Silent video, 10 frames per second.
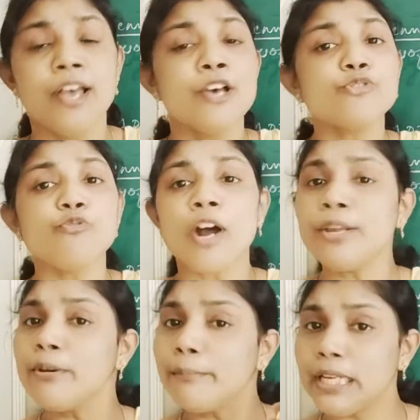So what
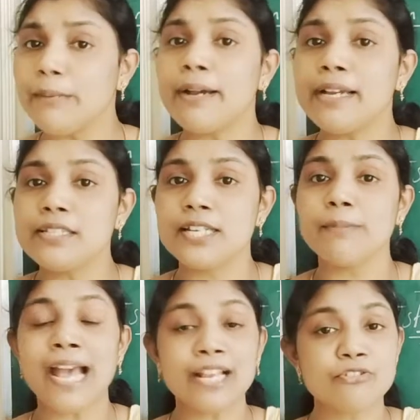do you mean by
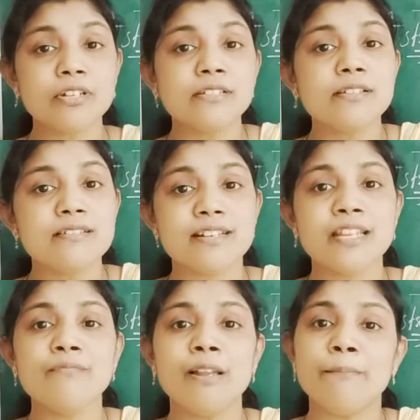stream? Actually, the
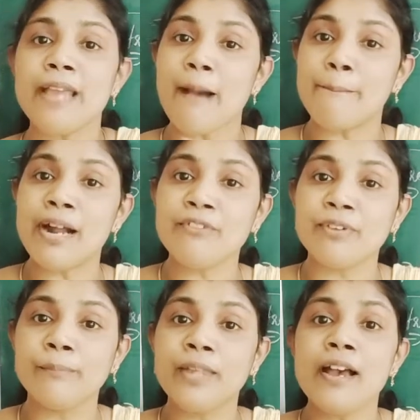stream will be apart
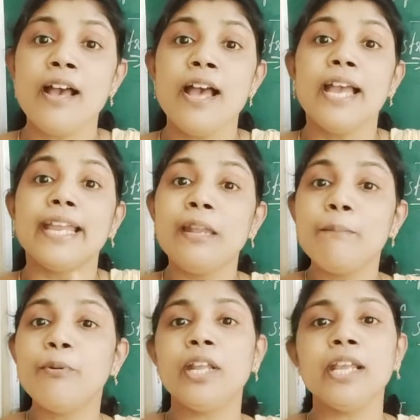from the
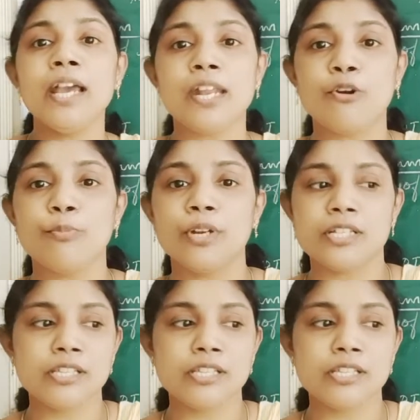inputting and outputting.